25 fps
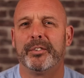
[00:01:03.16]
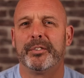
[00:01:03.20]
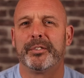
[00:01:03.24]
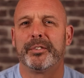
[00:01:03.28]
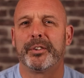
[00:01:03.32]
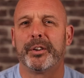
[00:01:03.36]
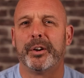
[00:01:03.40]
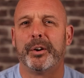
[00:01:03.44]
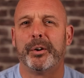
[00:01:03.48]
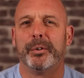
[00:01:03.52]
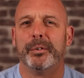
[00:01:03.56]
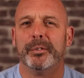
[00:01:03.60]

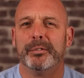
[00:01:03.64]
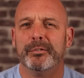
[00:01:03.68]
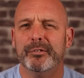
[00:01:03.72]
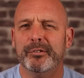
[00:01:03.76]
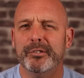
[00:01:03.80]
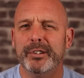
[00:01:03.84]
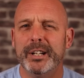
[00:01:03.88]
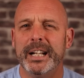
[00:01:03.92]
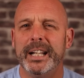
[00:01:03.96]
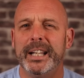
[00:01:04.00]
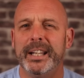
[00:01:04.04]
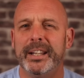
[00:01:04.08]
So
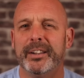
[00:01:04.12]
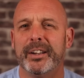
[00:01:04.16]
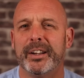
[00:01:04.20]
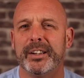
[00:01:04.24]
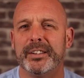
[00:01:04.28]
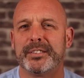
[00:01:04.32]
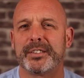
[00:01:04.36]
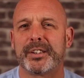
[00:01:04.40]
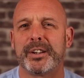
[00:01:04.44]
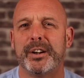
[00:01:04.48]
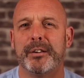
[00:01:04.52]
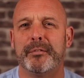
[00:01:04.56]
really
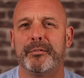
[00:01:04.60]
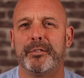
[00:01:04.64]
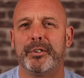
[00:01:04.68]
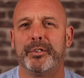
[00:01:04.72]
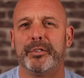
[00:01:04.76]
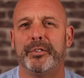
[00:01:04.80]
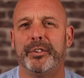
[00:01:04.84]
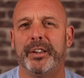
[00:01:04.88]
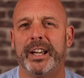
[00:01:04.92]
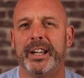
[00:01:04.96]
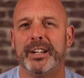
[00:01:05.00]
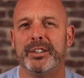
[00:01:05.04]
nice
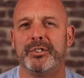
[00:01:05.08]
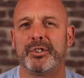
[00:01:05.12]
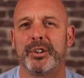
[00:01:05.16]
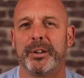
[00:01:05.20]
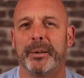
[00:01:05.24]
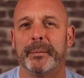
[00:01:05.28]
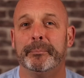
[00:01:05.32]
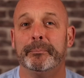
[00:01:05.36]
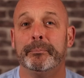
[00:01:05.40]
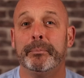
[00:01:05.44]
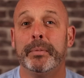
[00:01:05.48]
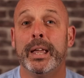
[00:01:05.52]

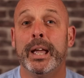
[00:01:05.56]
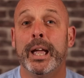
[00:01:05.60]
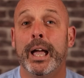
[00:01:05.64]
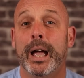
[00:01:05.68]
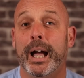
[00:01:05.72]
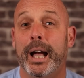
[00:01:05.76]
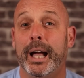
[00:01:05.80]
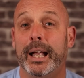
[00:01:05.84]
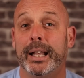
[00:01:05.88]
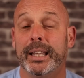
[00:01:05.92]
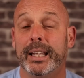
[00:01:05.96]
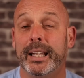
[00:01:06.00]
conversation.
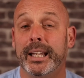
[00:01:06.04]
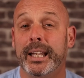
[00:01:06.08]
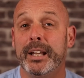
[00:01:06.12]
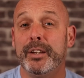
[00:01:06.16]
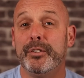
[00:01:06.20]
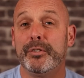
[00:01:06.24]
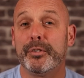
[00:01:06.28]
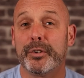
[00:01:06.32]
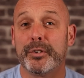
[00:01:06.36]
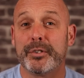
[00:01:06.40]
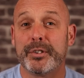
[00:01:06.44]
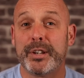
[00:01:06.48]
And the
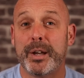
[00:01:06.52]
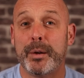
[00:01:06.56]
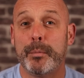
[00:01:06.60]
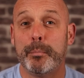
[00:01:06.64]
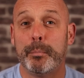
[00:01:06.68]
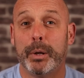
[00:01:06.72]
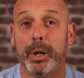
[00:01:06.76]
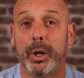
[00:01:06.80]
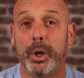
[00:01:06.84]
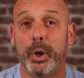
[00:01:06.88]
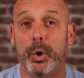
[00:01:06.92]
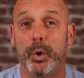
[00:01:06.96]
links are down
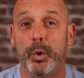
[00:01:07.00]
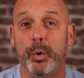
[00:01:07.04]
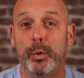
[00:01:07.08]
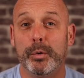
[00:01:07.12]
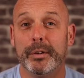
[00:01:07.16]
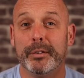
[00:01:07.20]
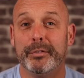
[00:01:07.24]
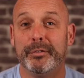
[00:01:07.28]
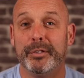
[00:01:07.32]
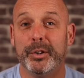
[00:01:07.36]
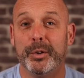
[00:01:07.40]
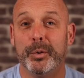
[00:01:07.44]
below
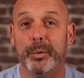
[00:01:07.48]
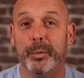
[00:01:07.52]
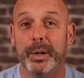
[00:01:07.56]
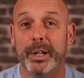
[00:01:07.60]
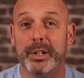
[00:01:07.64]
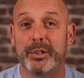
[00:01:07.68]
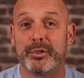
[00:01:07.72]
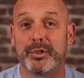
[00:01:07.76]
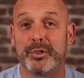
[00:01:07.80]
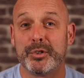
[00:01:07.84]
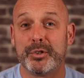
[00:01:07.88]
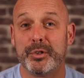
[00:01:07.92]
if you
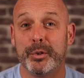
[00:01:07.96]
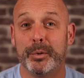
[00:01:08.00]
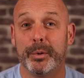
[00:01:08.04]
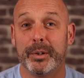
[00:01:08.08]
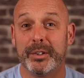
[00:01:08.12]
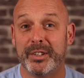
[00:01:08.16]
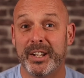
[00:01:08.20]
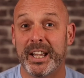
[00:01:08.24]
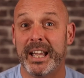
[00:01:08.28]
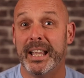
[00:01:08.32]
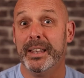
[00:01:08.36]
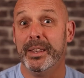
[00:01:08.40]
wish to
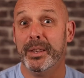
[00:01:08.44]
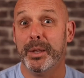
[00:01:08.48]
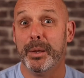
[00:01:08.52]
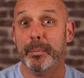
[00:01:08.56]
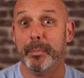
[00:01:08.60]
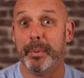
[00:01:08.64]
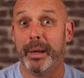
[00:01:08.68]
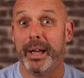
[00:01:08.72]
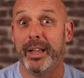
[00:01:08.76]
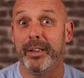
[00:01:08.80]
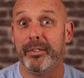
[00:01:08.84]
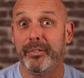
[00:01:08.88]
attend the
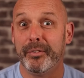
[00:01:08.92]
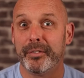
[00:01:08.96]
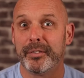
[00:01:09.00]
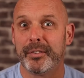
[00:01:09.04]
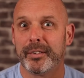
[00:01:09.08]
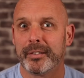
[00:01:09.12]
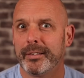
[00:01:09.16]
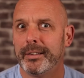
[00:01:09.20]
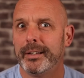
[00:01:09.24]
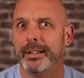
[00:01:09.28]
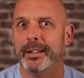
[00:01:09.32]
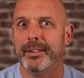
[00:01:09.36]

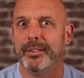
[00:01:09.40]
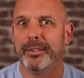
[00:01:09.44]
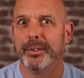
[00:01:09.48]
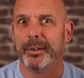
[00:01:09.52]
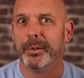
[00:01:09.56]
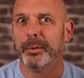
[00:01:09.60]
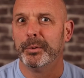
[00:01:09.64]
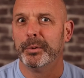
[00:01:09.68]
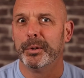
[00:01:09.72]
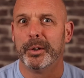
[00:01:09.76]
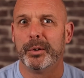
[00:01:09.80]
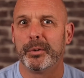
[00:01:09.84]
best
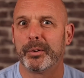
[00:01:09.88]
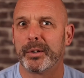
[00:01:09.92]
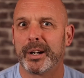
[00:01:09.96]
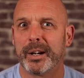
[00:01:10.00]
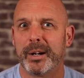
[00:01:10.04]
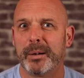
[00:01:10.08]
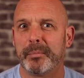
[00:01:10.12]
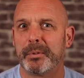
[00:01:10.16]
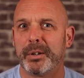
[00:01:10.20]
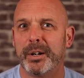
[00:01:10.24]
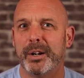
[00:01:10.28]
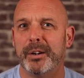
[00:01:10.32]
keto low
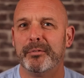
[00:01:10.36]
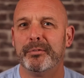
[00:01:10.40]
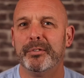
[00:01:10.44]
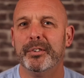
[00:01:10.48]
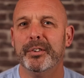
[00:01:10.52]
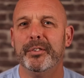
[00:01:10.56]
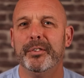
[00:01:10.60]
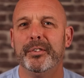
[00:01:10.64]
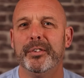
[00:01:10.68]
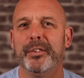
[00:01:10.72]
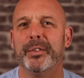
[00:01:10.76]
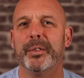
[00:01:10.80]
carb
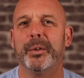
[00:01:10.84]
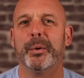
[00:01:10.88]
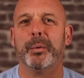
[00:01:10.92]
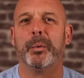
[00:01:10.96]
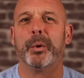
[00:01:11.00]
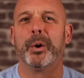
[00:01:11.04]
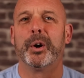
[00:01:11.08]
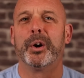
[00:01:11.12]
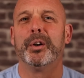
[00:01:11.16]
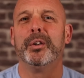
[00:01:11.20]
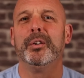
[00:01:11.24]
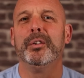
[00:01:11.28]
conference in the
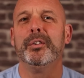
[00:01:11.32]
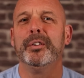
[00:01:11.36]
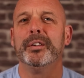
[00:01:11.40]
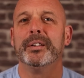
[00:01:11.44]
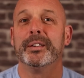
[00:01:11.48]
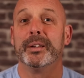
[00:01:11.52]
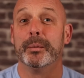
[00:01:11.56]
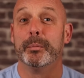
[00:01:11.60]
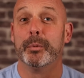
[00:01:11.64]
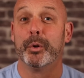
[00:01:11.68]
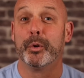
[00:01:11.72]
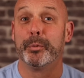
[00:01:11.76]
world,
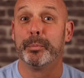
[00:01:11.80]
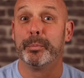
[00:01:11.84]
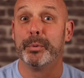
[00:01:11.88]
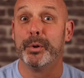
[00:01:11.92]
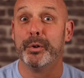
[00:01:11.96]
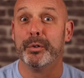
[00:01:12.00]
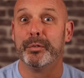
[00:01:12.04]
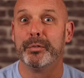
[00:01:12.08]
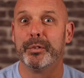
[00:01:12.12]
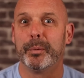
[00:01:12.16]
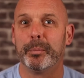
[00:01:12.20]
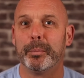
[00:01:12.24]
in the most
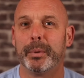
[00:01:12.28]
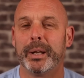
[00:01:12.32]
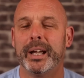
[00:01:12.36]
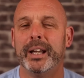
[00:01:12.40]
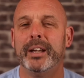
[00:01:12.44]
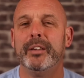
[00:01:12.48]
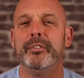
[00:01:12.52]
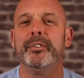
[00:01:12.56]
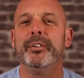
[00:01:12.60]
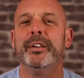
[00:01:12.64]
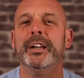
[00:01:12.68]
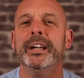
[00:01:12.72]
beautiful
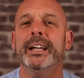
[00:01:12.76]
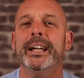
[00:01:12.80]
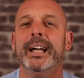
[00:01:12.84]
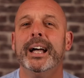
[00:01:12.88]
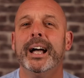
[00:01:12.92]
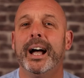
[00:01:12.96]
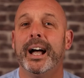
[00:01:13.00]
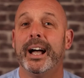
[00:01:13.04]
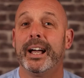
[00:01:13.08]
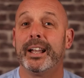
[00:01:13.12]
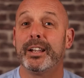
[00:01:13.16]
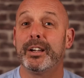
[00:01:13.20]
place.
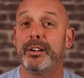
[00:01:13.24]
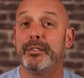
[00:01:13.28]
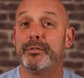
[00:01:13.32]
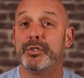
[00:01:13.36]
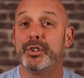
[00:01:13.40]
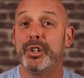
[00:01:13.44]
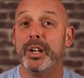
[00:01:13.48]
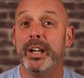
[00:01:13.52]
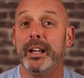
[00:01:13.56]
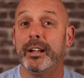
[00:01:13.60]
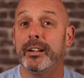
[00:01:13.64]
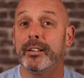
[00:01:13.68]
And I've
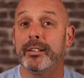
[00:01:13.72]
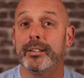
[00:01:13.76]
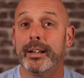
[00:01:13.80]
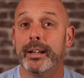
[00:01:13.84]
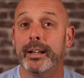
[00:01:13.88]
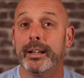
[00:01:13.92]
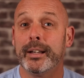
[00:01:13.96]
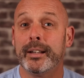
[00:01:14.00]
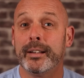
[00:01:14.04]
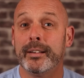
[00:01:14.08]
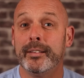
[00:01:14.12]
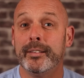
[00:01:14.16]
checked,
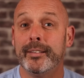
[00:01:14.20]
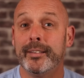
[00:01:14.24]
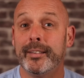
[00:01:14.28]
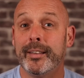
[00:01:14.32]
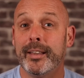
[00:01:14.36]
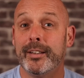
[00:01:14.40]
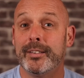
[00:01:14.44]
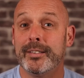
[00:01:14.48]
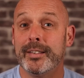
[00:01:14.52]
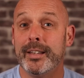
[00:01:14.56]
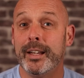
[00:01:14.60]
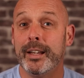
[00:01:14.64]
and
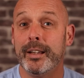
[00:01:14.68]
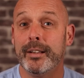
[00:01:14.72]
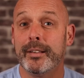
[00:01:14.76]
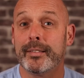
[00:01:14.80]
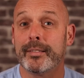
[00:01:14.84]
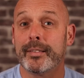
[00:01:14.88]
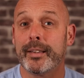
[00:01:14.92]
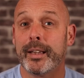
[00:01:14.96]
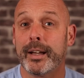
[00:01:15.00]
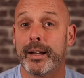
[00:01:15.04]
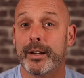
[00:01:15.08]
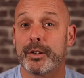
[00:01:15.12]
the
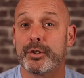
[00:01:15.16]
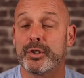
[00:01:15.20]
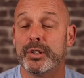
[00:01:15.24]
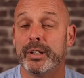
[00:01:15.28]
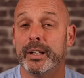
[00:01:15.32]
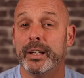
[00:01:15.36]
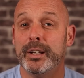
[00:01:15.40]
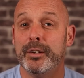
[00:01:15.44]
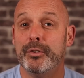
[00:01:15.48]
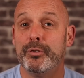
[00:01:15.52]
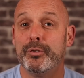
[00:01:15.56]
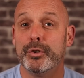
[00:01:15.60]
tickets
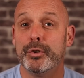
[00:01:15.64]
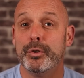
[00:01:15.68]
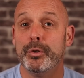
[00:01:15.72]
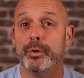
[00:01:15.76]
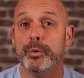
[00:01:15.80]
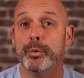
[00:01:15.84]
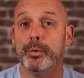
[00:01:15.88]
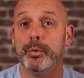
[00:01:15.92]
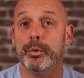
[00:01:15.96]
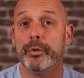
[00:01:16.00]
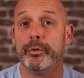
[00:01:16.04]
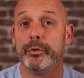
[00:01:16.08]
actually
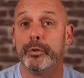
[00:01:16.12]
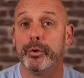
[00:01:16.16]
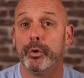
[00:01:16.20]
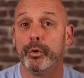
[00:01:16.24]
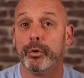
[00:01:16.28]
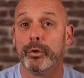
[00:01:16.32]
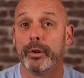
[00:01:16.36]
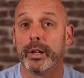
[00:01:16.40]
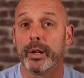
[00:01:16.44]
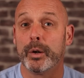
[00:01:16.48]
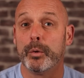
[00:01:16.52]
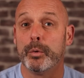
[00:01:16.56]
to
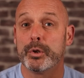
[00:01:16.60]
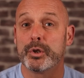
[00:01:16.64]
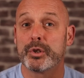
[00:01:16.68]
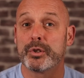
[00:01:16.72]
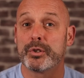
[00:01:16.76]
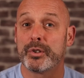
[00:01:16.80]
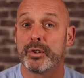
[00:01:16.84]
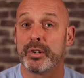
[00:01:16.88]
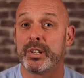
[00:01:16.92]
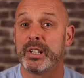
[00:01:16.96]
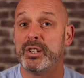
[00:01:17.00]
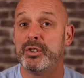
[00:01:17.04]
Zurich, which
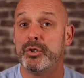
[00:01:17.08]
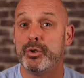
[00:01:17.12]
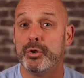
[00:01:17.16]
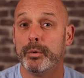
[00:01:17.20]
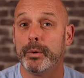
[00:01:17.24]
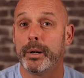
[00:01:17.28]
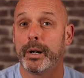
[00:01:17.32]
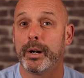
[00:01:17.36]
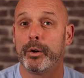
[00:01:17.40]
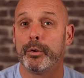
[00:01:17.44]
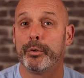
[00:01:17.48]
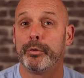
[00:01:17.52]
is only 2
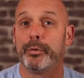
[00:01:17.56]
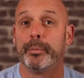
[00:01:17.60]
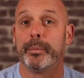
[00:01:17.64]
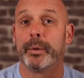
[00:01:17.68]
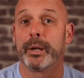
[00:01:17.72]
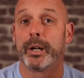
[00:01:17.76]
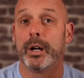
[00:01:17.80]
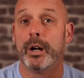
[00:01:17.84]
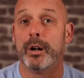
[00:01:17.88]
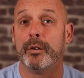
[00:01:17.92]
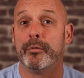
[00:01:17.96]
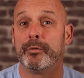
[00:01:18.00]
hours from the
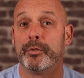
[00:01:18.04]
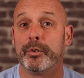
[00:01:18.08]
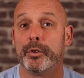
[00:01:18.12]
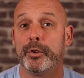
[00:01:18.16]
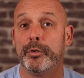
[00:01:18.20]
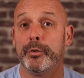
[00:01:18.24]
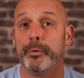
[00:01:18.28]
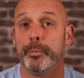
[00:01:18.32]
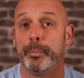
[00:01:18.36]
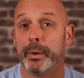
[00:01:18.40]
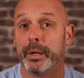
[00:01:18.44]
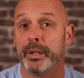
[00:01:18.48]

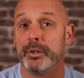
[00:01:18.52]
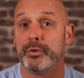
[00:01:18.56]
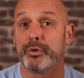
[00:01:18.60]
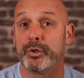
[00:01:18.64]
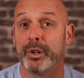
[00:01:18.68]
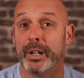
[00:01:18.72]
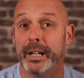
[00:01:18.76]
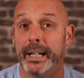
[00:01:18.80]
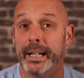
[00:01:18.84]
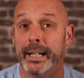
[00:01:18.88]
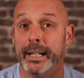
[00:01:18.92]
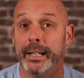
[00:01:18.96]
conference by
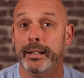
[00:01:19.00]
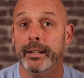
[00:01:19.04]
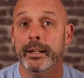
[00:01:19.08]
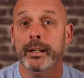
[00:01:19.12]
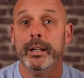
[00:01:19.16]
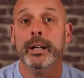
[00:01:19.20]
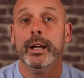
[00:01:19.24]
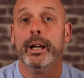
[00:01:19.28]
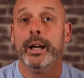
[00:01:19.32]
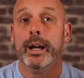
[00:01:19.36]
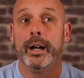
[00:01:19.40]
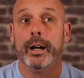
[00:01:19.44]
train,
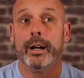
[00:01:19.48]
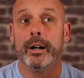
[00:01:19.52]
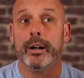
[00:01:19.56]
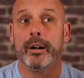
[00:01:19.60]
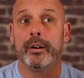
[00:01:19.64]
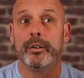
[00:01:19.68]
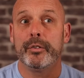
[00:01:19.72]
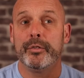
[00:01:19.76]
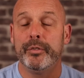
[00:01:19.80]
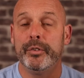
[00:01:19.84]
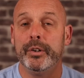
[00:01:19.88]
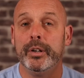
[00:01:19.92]

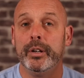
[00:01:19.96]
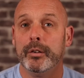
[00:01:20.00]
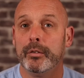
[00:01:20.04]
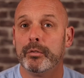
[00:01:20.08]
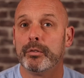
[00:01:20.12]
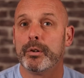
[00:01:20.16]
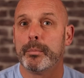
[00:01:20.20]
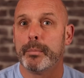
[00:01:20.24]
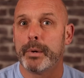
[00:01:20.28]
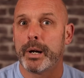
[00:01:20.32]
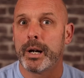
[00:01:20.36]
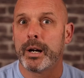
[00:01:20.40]
are still
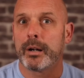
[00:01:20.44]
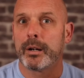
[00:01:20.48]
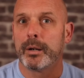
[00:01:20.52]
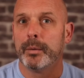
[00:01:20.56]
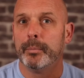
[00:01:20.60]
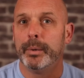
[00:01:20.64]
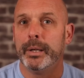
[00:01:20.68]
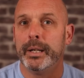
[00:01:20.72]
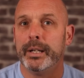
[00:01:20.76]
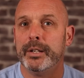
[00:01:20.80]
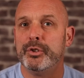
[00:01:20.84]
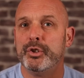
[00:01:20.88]

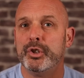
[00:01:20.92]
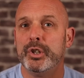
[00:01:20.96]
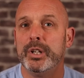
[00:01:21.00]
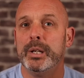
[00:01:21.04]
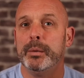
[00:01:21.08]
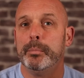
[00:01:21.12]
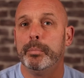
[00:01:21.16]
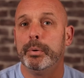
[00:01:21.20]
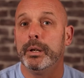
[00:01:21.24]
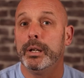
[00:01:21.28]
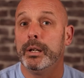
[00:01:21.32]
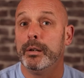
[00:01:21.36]
remarkably
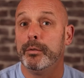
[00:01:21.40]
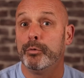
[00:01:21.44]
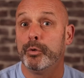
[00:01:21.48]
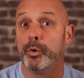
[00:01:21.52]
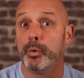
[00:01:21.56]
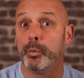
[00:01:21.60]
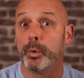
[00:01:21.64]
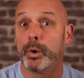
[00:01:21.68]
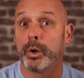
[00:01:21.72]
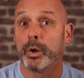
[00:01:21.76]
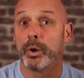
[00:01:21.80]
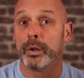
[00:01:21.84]
cheap,
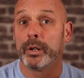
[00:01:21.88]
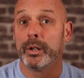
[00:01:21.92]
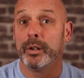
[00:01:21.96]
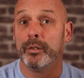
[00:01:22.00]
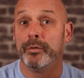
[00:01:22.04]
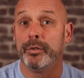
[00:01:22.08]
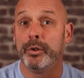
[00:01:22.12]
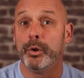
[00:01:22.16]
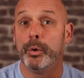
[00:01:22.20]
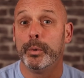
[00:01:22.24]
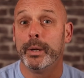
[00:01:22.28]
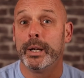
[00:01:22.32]
even with only a
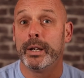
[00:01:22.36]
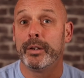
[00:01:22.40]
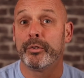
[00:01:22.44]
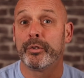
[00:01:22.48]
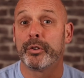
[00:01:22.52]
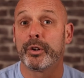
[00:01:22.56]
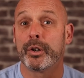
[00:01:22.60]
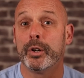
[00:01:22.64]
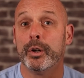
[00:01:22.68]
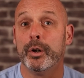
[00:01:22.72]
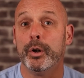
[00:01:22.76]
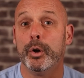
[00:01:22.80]
few weeks
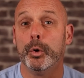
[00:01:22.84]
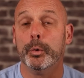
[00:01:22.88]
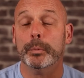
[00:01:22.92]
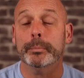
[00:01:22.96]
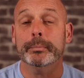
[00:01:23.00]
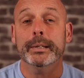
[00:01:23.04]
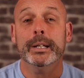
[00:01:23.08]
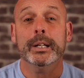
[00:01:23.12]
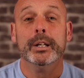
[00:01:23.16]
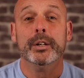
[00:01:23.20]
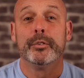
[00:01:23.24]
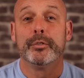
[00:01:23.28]
to go.
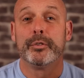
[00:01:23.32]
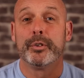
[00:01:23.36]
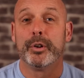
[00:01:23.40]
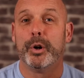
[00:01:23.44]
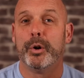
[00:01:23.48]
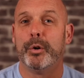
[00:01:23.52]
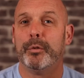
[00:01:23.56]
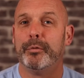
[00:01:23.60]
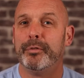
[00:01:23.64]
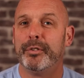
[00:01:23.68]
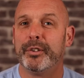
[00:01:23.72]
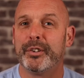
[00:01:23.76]

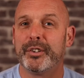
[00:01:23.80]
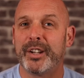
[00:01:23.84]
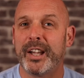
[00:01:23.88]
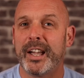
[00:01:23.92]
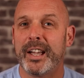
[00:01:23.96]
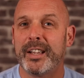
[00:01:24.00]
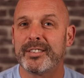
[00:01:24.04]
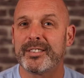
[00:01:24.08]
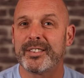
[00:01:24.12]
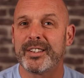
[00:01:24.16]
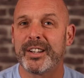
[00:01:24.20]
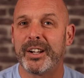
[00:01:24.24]
So
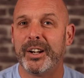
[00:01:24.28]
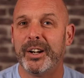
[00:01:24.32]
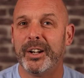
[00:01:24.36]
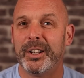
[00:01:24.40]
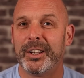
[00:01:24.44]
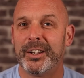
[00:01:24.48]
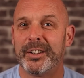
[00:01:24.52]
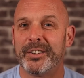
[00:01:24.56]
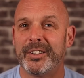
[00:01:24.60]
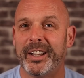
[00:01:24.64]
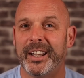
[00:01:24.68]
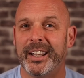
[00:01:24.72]
fantastic
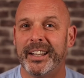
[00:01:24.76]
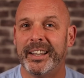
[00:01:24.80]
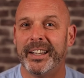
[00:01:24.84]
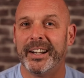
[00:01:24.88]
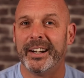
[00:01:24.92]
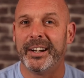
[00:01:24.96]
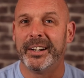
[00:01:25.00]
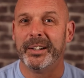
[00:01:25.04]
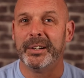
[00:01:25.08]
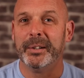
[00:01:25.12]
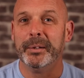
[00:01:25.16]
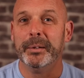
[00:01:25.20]
holiday
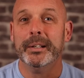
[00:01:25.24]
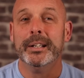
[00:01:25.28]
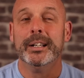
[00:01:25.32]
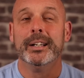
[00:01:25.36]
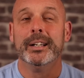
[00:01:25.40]
there.